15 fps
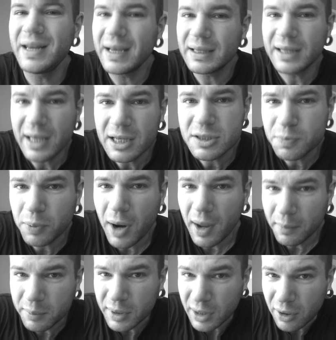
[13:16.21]
Nick Diaz
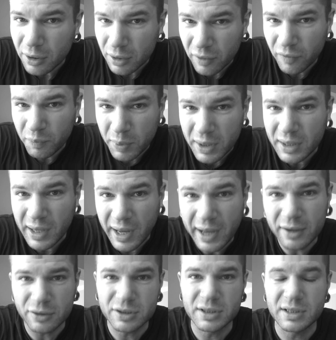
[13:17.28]
probably could have beat
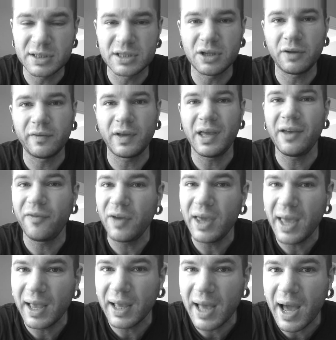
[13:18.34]
Anderson Silva if he
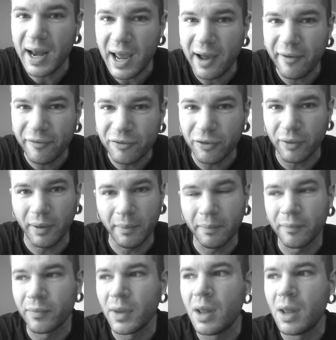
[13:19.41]
had got after him.